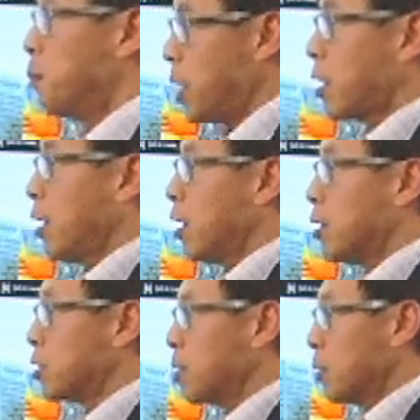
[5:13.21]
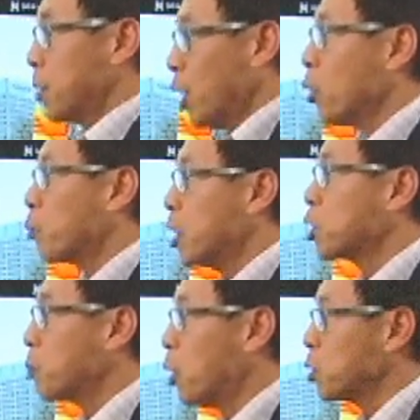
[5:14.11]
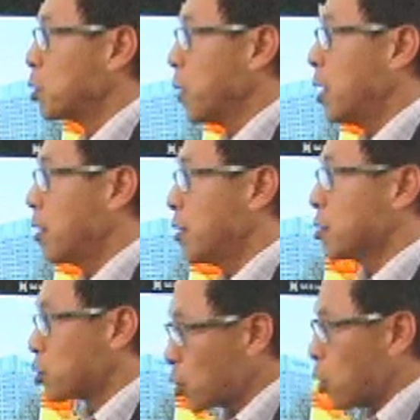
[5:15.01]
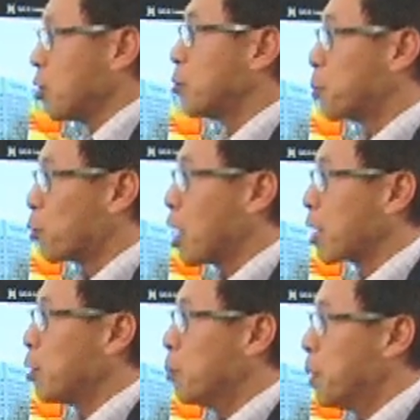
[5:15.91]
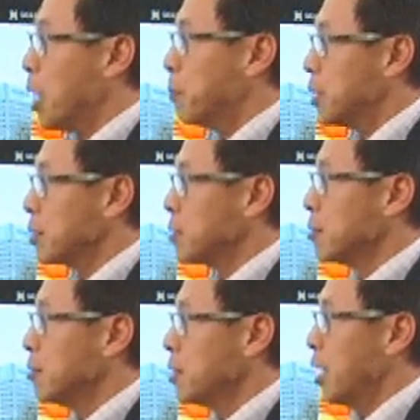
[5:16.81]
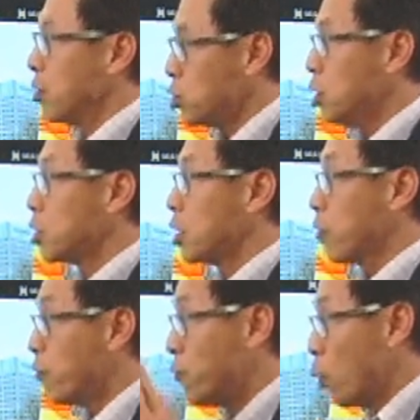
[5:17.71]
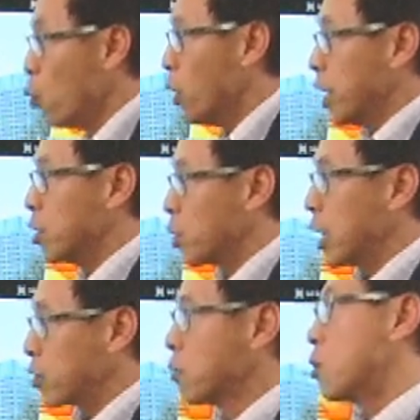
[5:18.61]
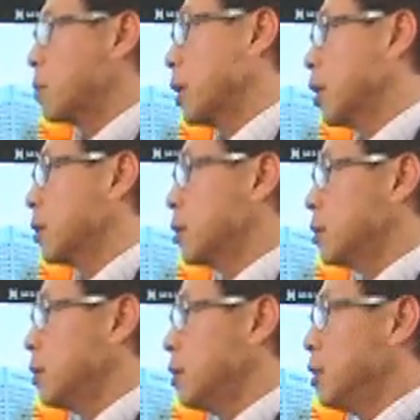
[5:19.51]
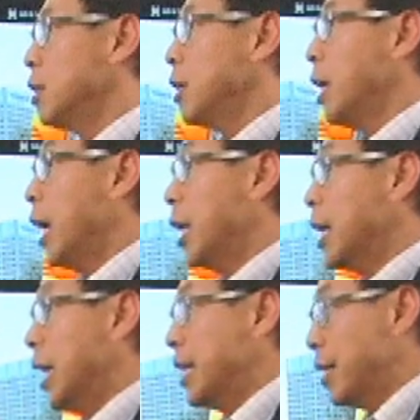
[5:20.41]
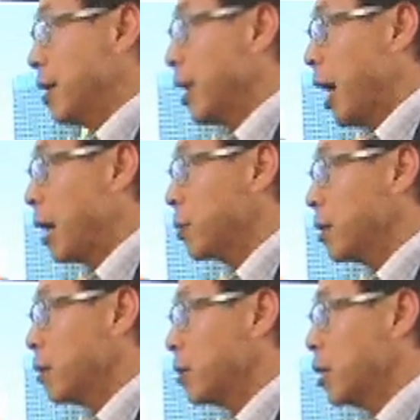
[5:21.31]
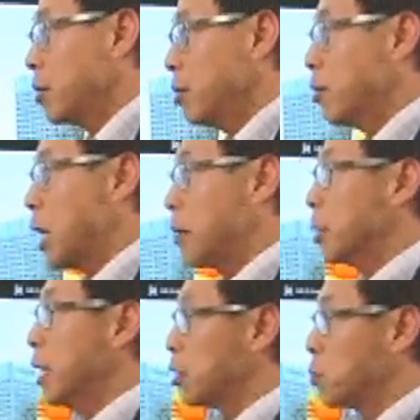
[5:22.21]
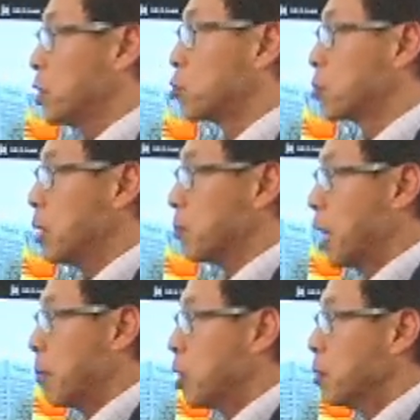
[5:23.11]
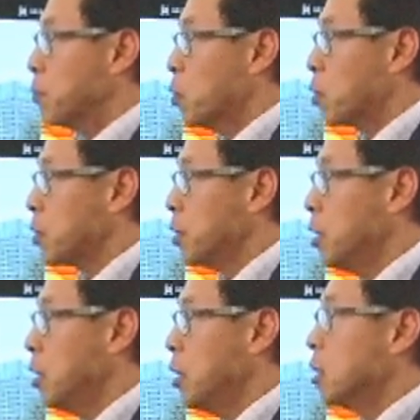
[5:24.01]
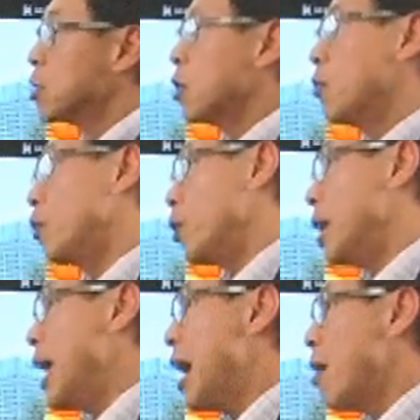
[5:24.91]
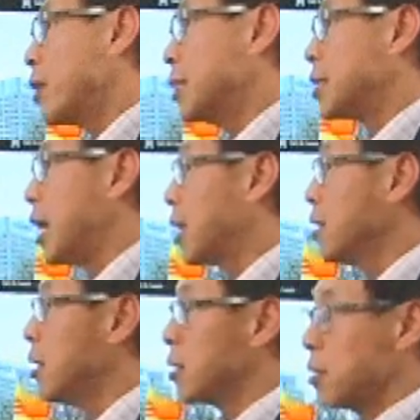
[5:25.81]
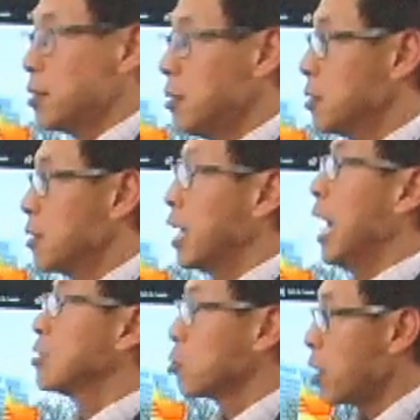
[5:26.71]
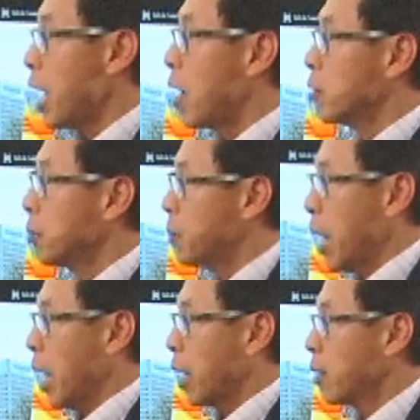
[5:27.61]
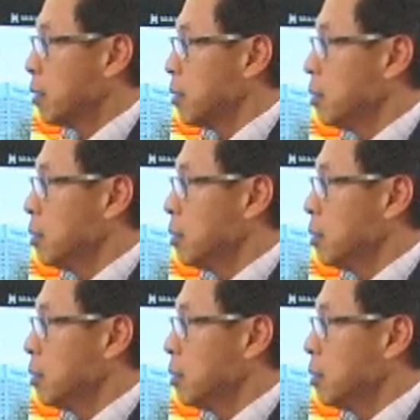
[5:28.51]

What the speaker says: because Hillary's supposed to be the third Barack Obama, and she's going to fully transforming it, and it didn't happen, right? You know what happened. That's when Trump came on board. So for now, they said, look, the cat's already out in the bag.